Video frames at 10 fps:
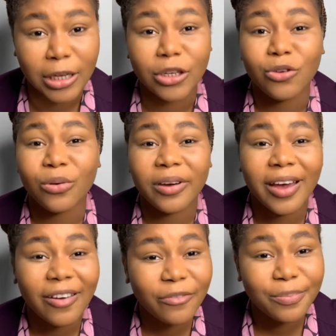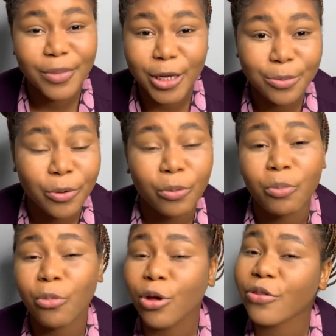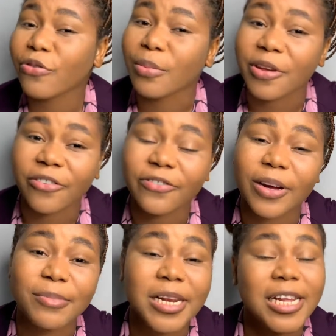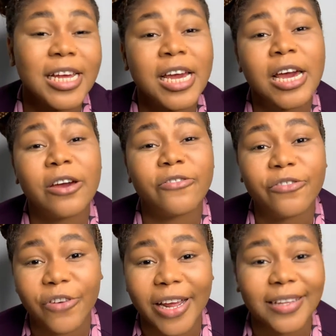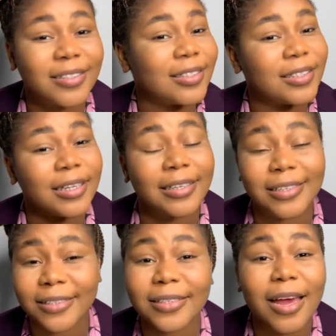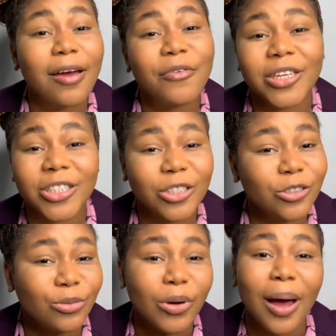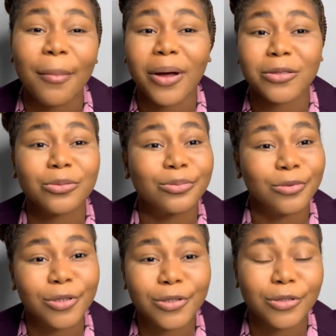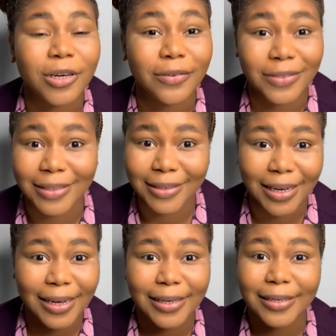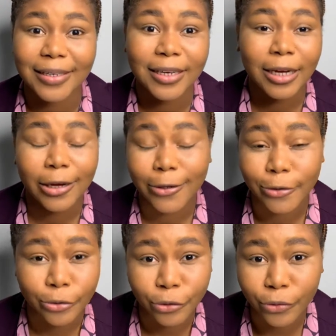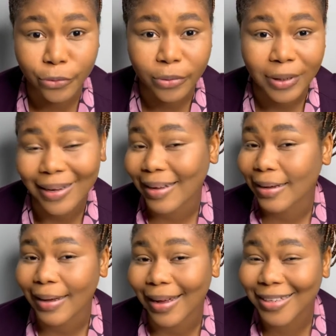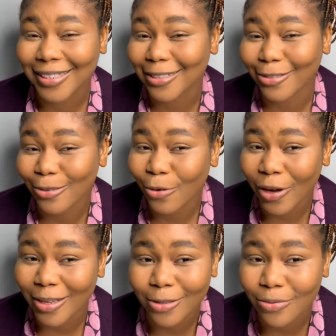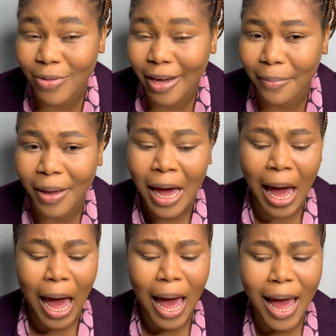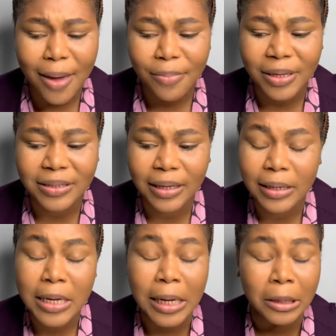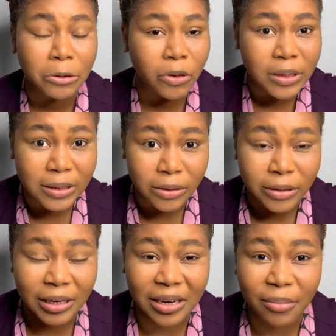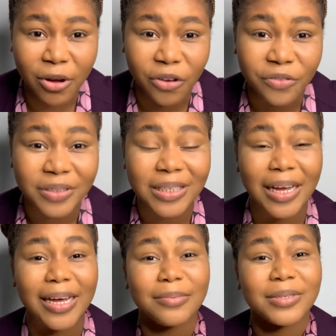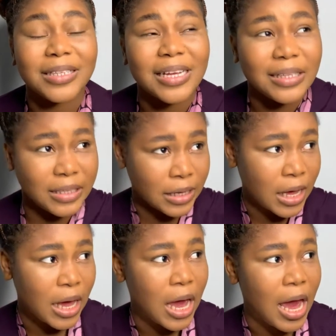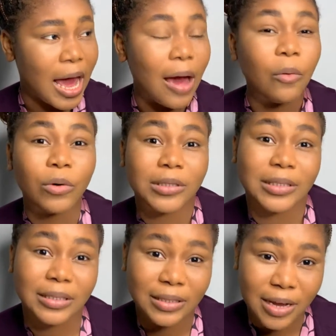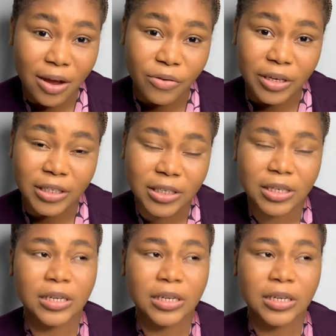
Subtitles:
You have people, both from your family, friends, discouraging you about what you have decided to do, as in to go into makeup. I personally cannot tell you the number of times that I was discouraged